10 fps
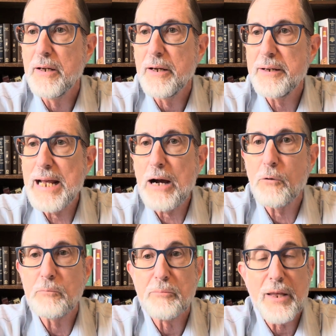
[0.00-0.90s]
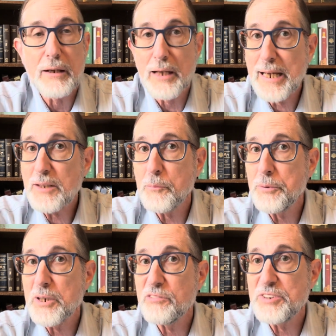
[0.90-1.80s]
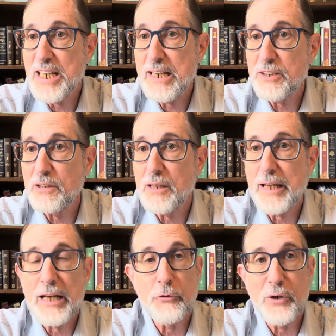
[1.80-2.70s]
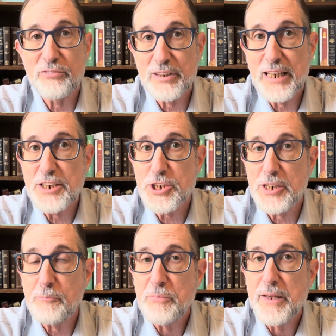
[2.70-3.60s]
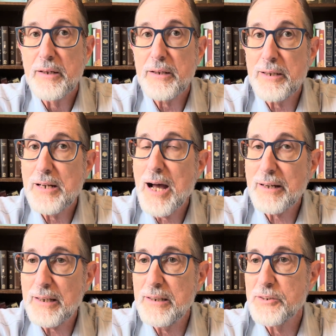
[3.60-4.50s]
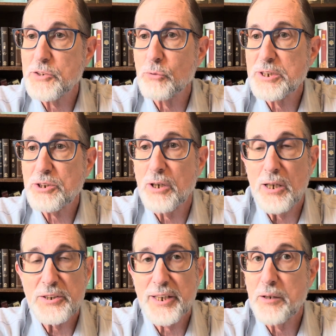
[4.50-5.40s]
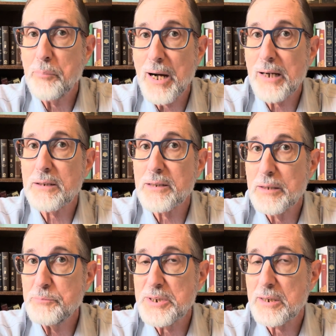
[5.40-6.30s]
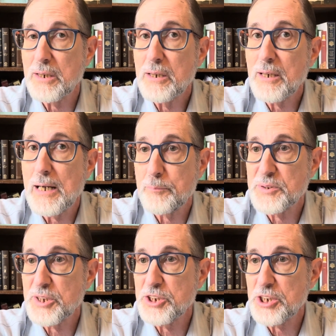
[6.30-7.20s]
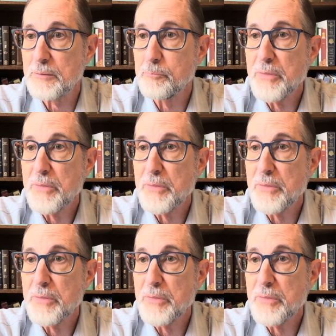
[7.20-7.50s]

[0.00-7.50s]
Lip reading: Now, like the book of Daniel and Revelation, Enoch is what's called an apocalyptic composition.